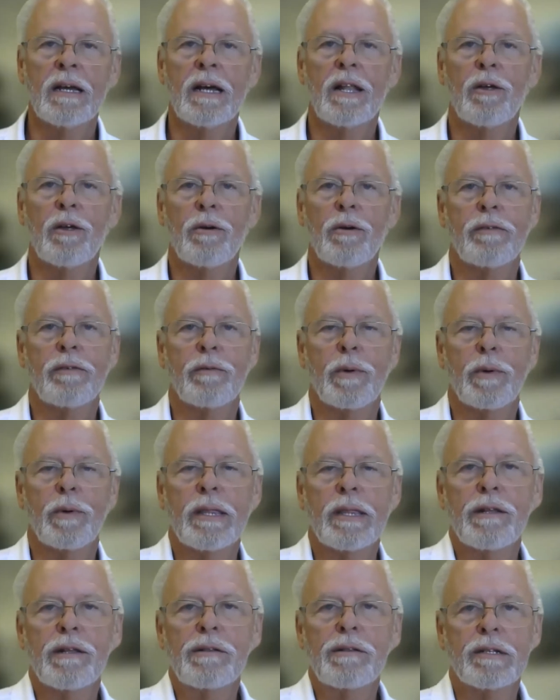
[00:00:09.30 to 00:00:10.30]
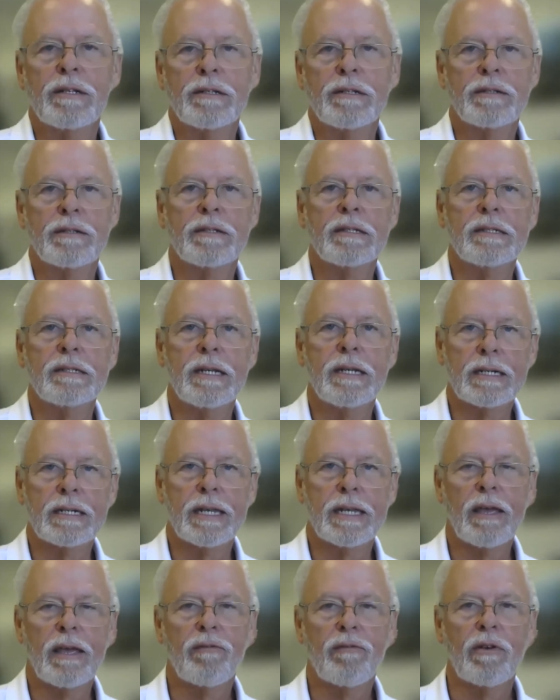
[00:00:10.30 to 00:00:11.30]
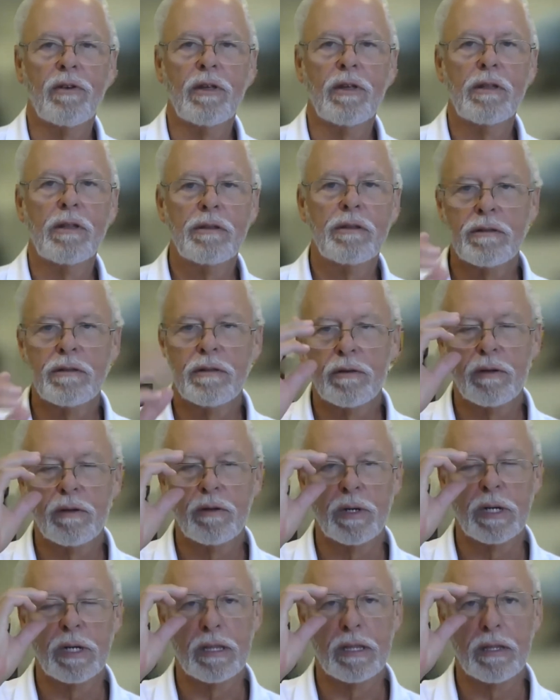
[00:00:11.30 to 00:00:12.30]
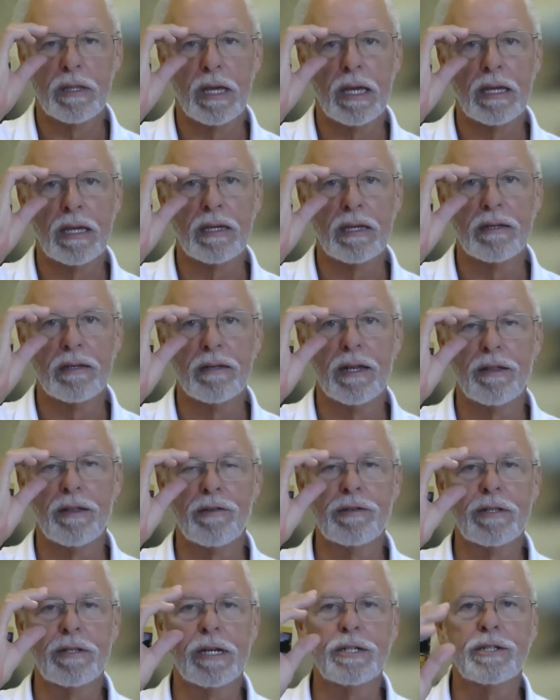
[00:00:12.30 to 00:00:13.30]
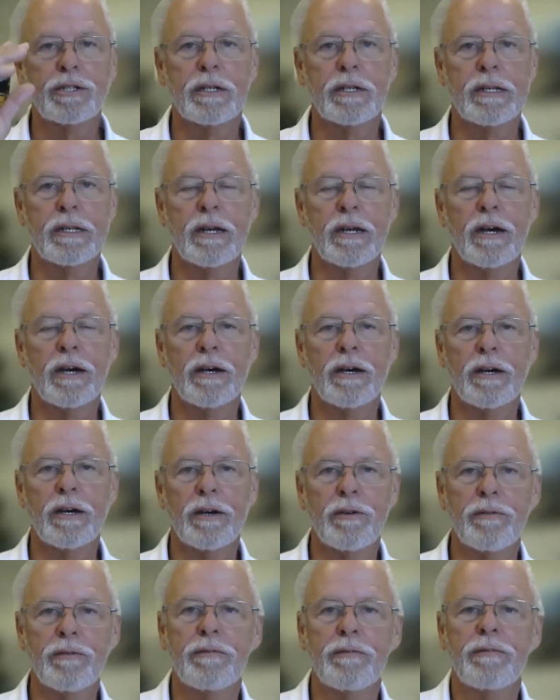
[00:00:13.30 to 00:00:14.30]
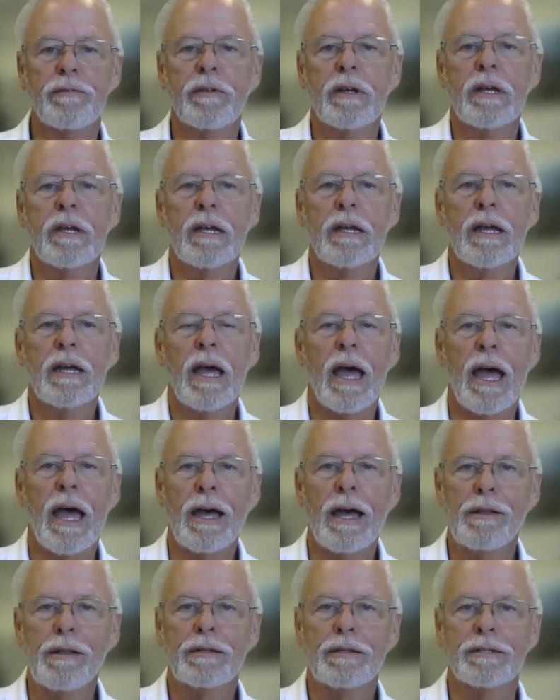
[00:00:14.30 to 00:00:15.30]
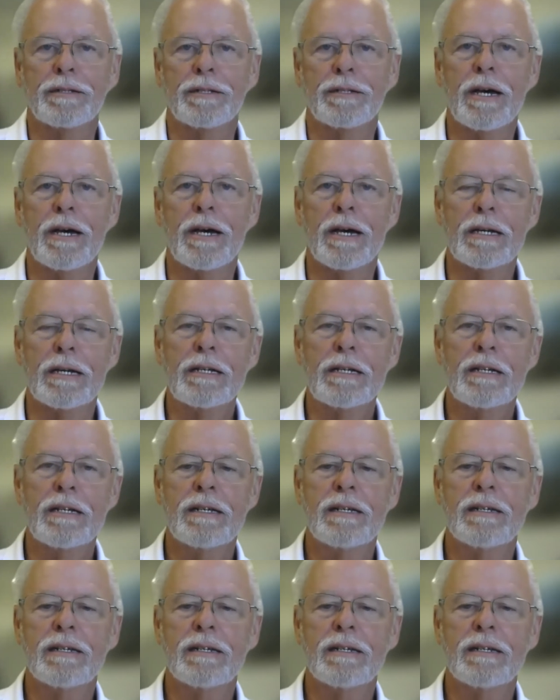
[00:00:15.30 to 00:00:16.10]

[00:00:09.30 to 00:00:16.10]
Hello, everyone. This is Doug Davis with another session of Ask Doug.